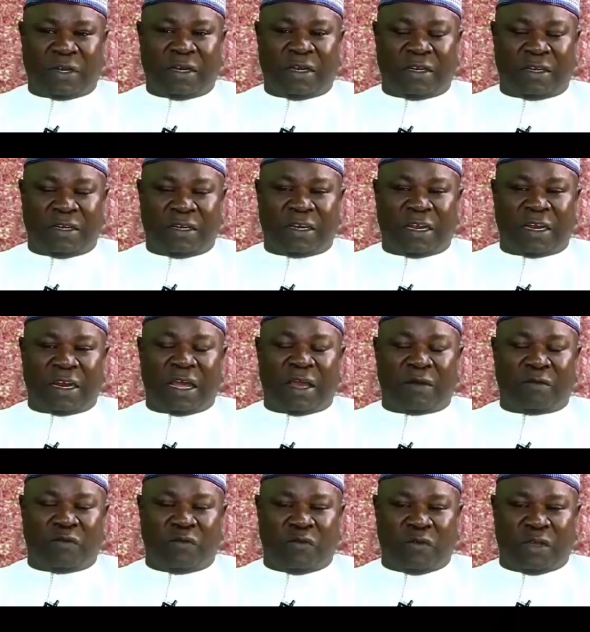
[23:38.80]
anything that I
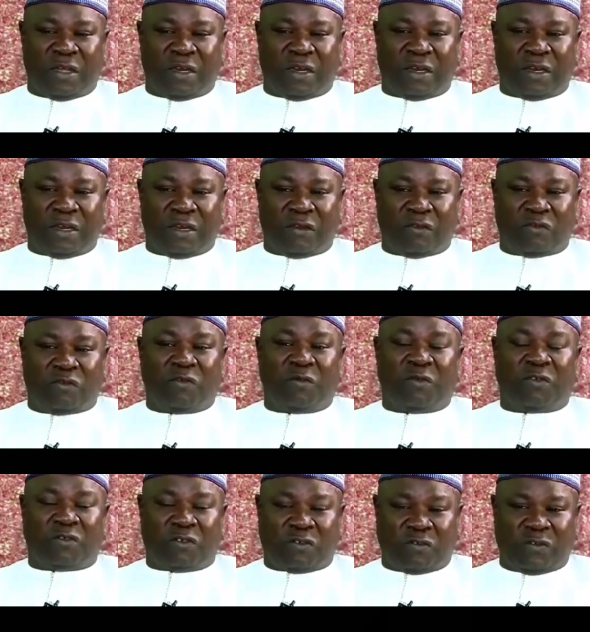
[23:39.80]
am doing
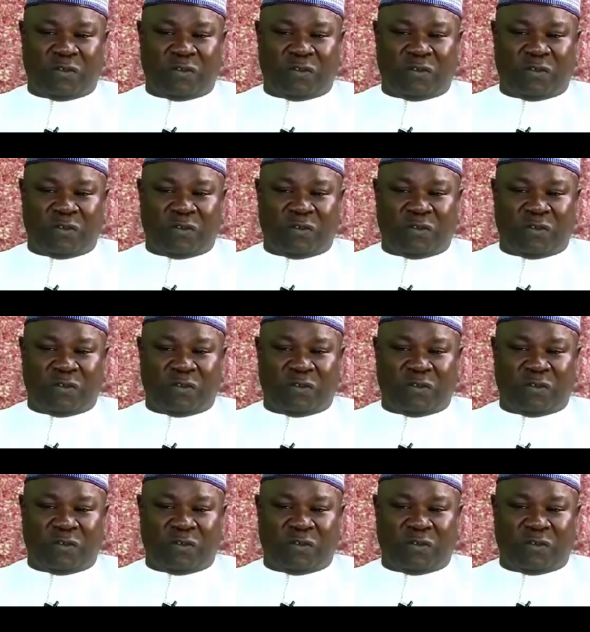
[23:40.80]
should be